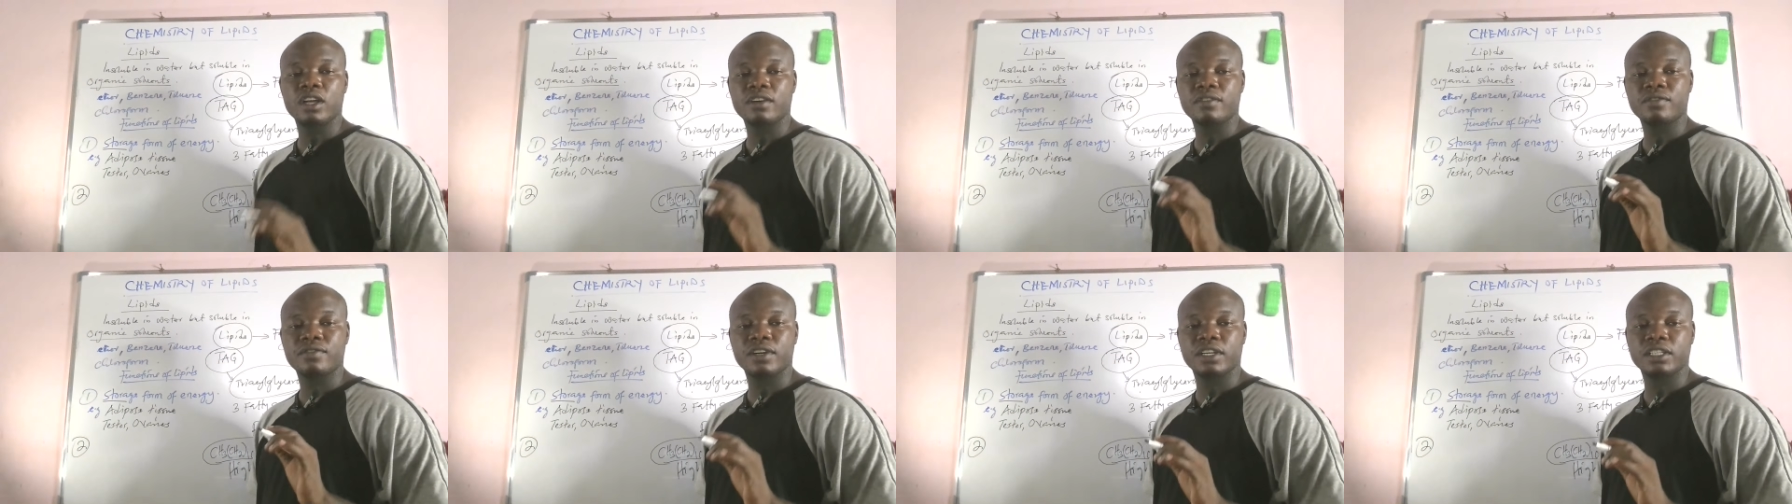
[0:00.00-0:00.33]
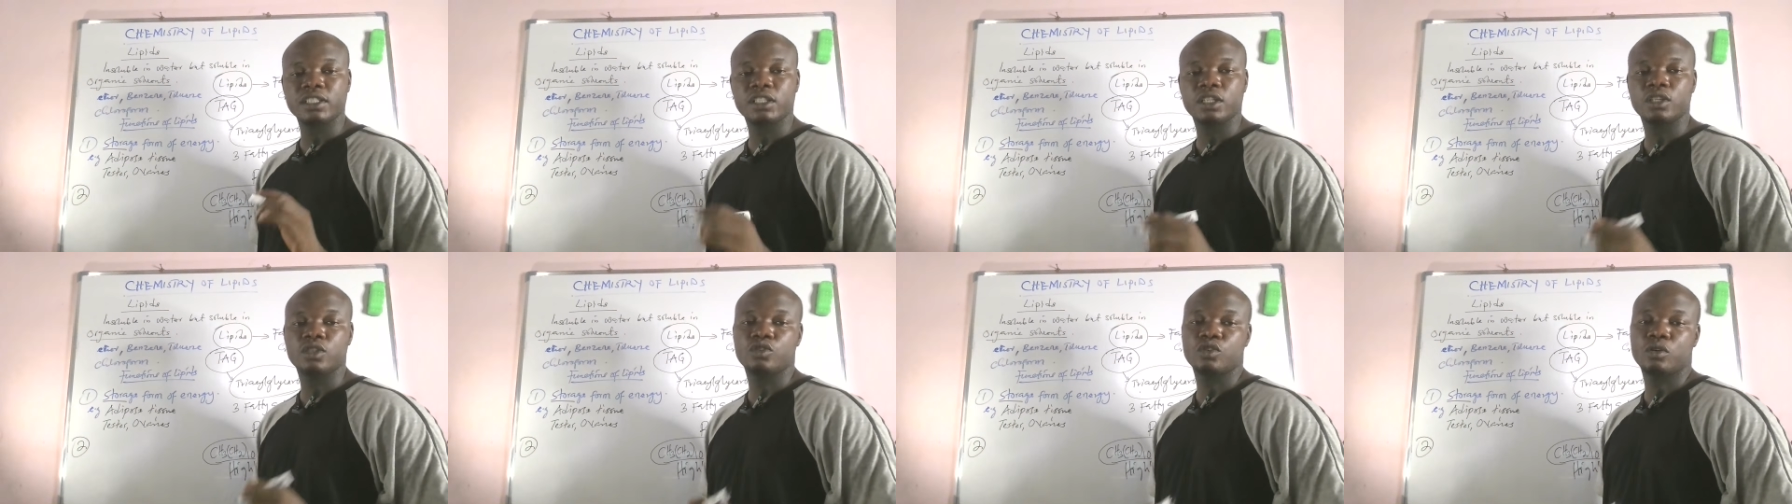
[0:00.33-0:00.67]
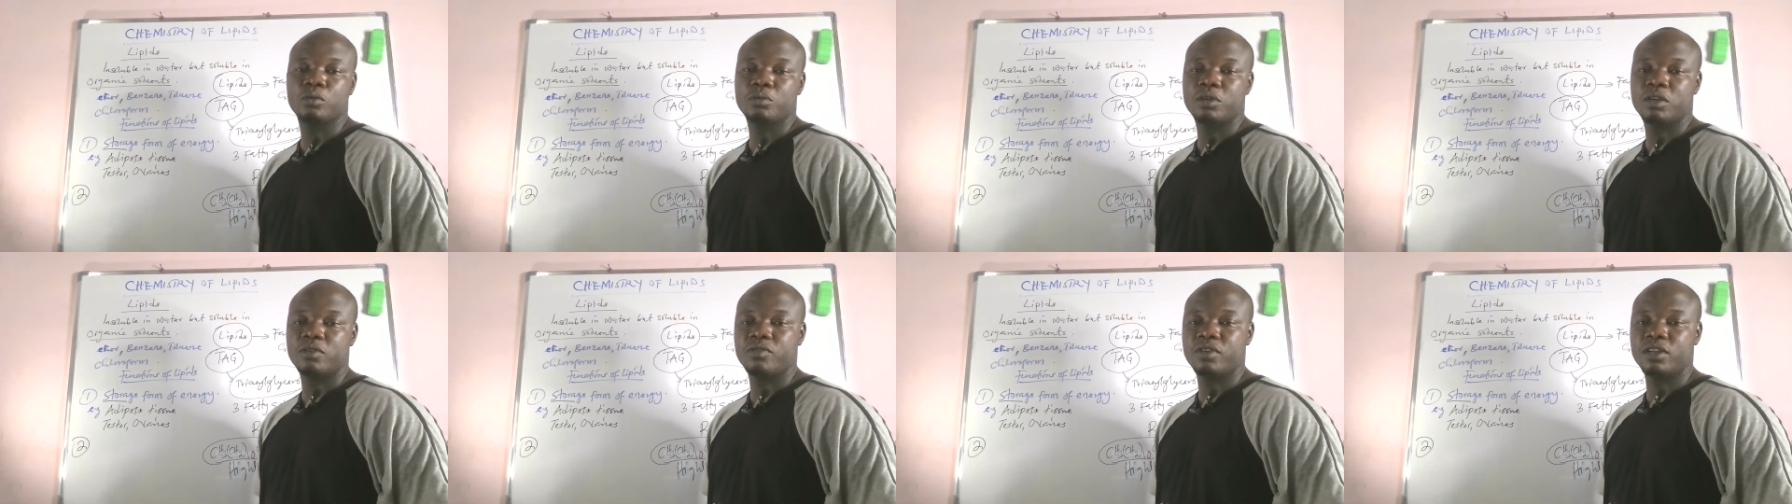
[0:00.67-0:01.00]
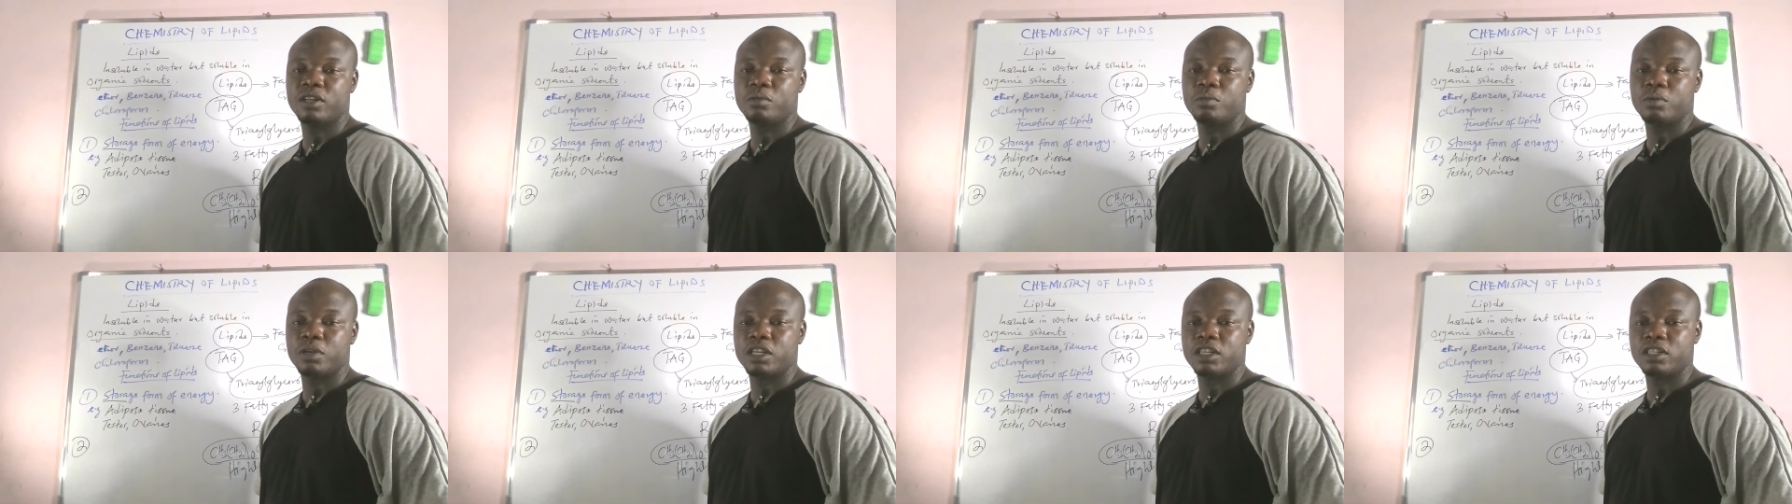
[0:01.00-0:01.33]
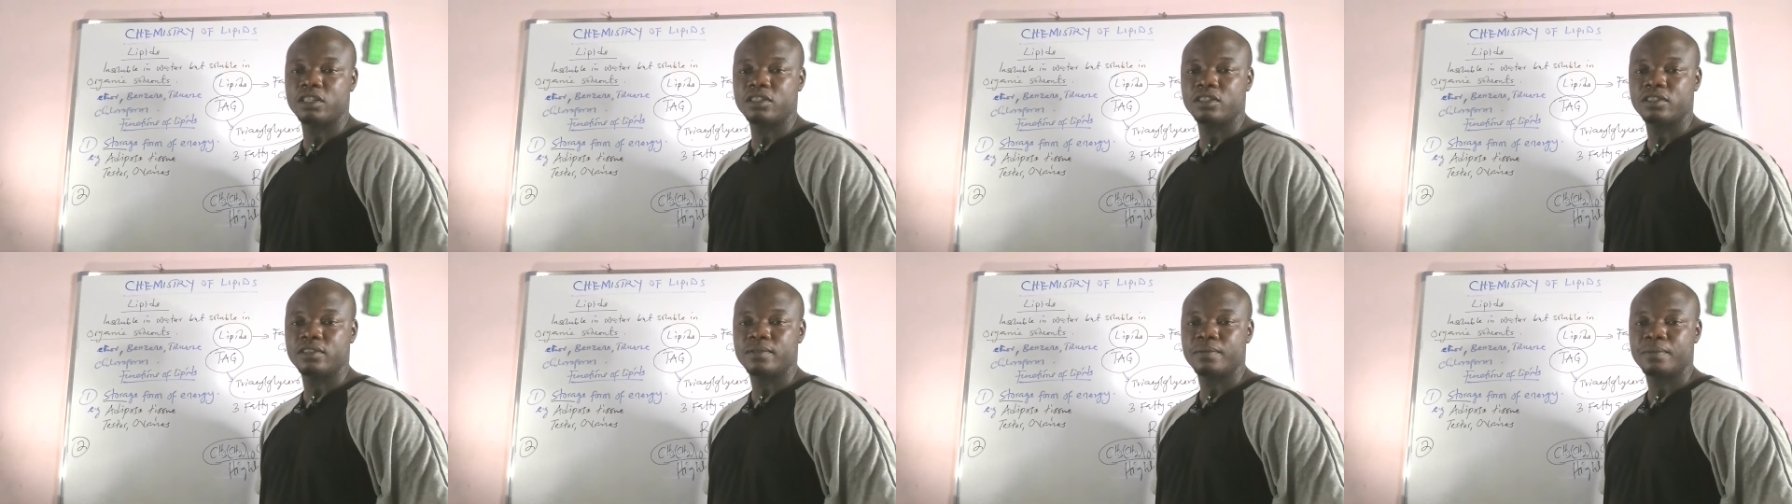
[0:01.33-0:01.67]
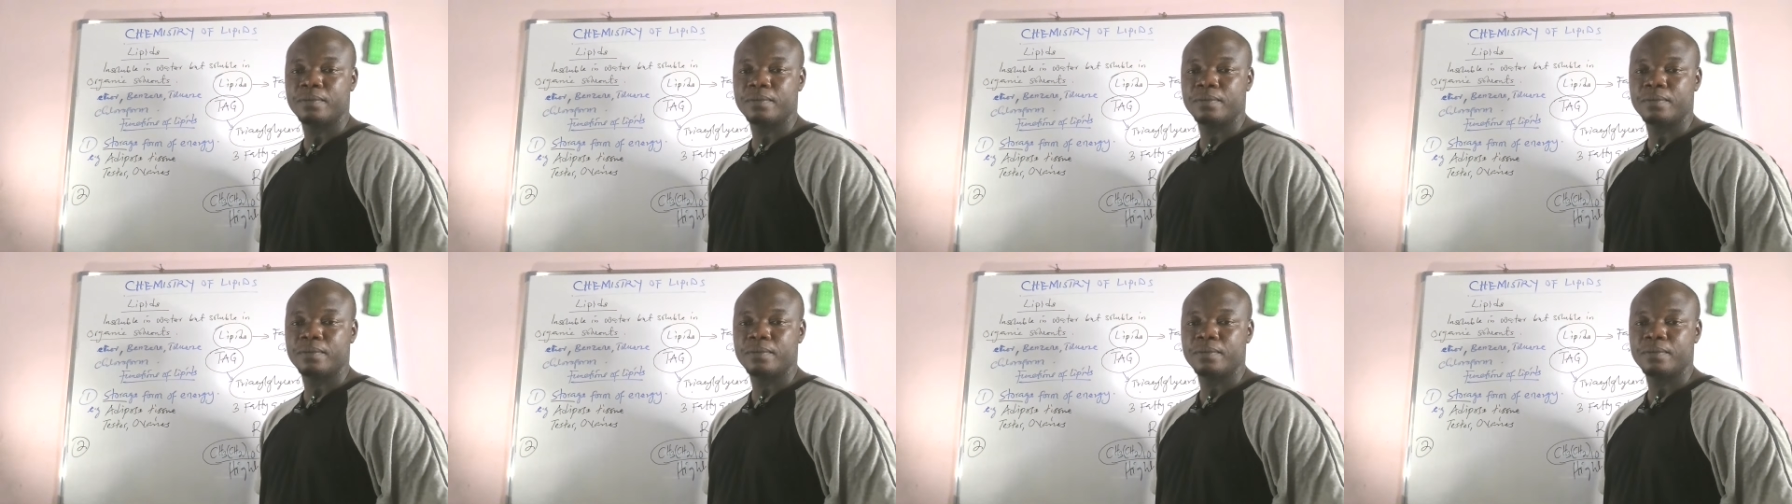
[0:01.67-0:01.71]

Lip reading: functions of lipid, please.